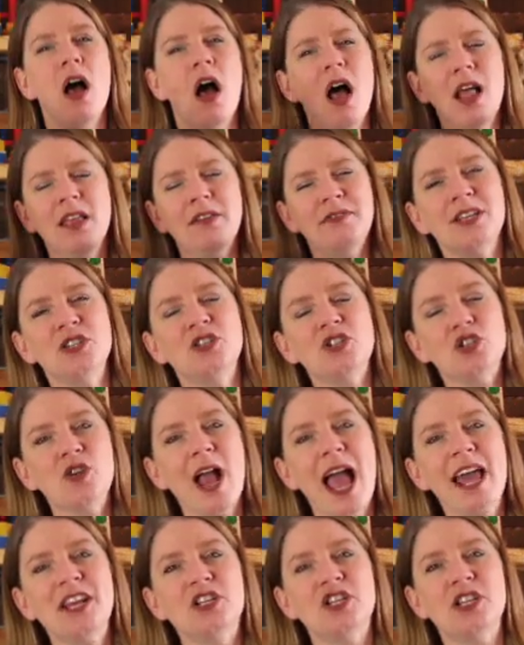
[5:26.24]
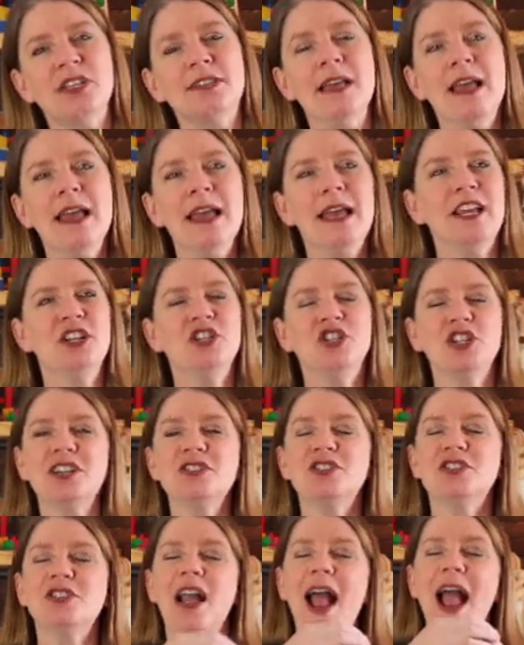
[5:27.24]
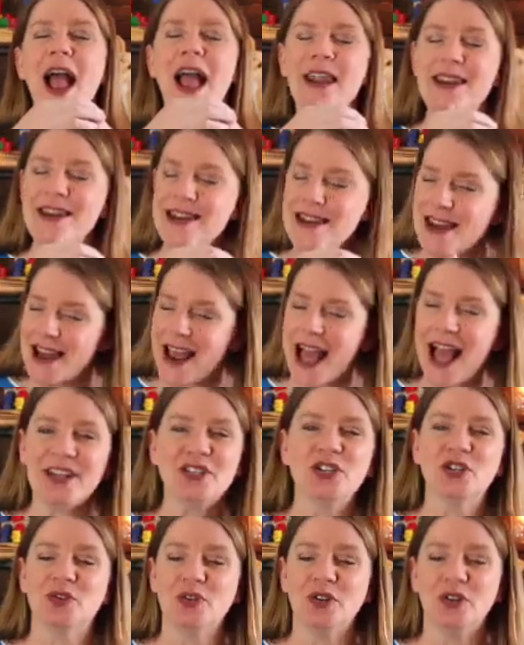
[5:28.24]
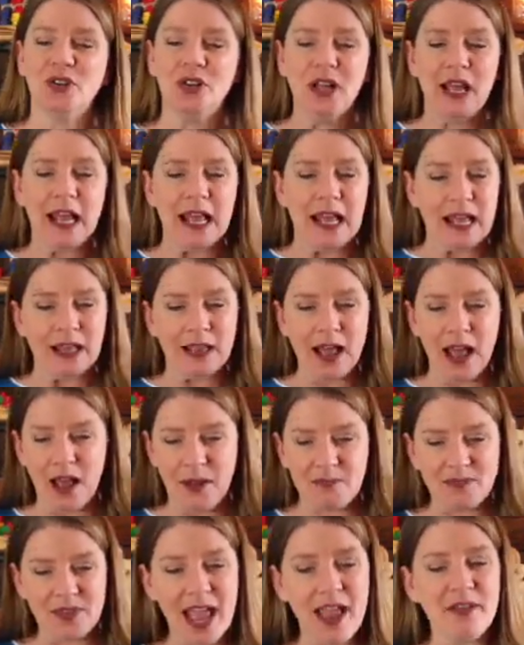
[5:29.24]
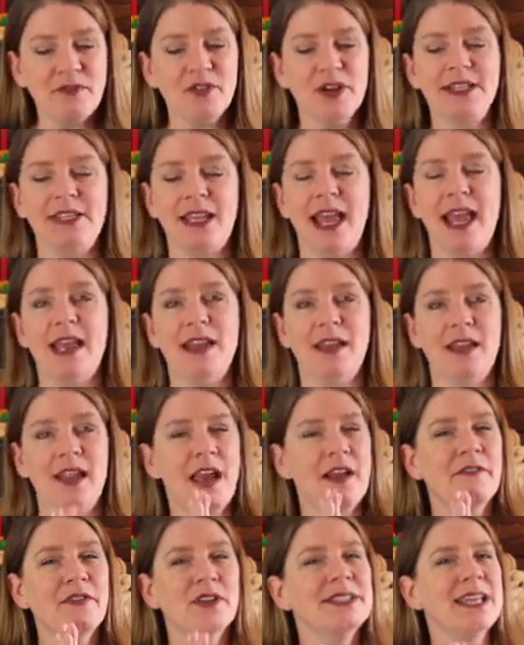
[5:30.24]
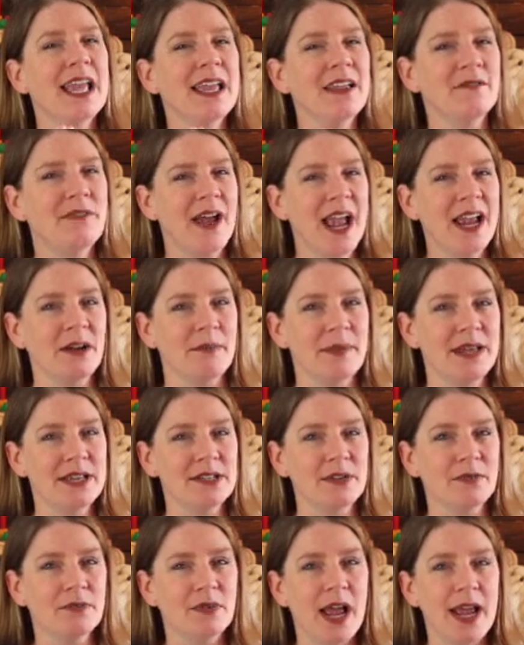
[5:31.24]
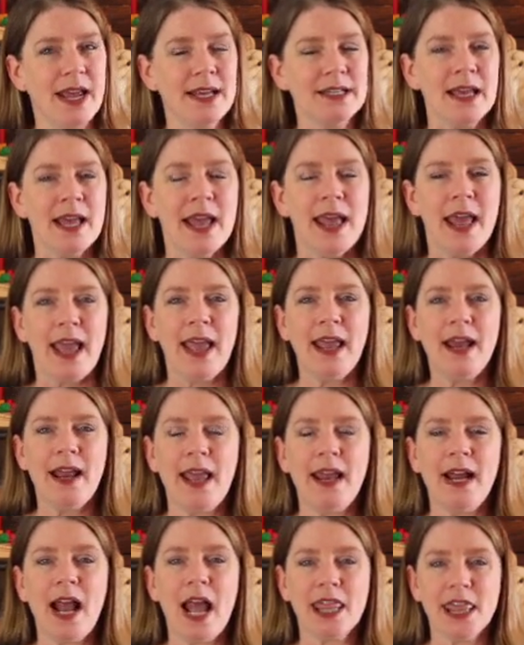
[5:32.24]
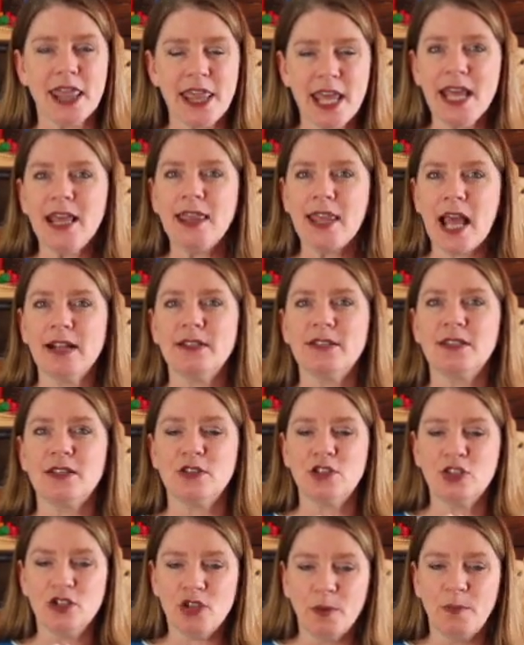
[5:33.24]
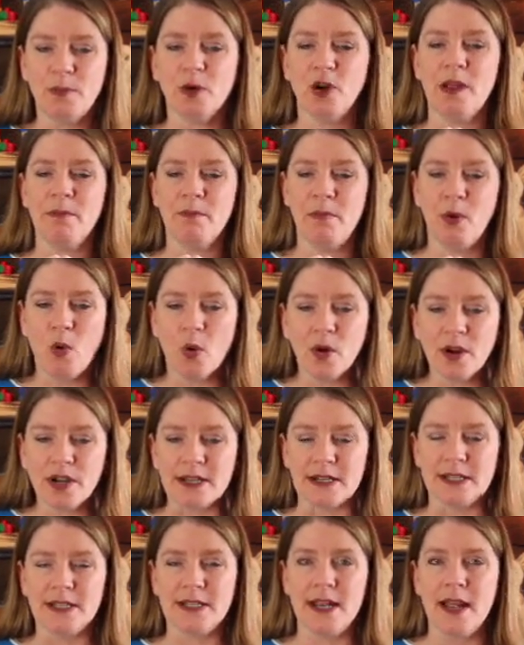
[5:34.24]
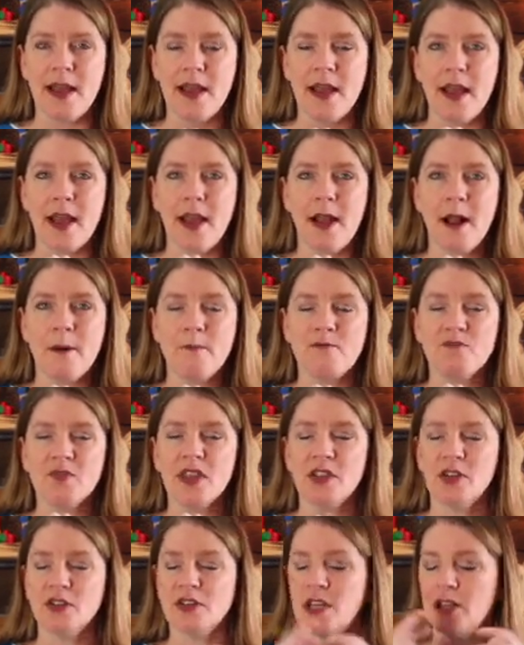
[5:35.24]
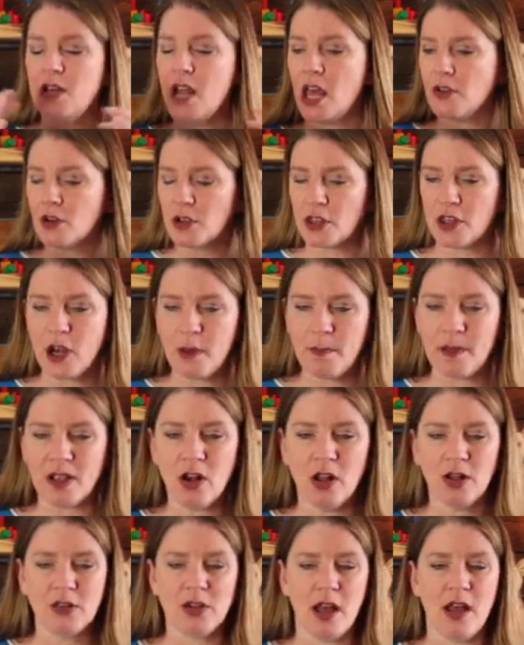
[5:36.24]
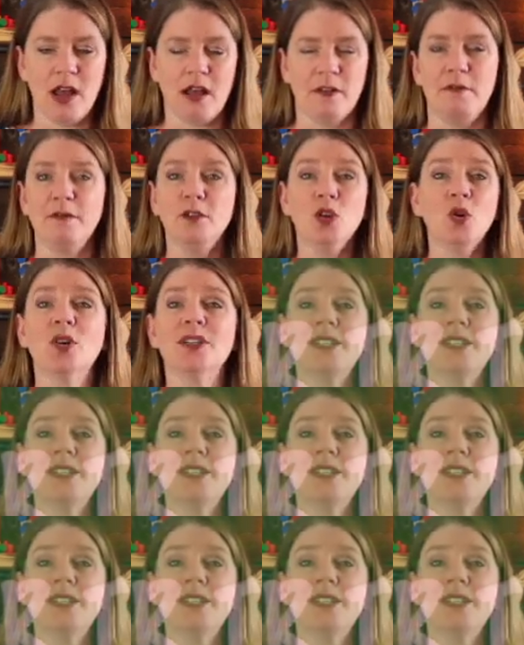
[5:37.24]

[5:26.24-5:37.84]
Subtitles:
all of these strategies in just the natural everyday environment, right? And I think that's super important. There's another therapy called floor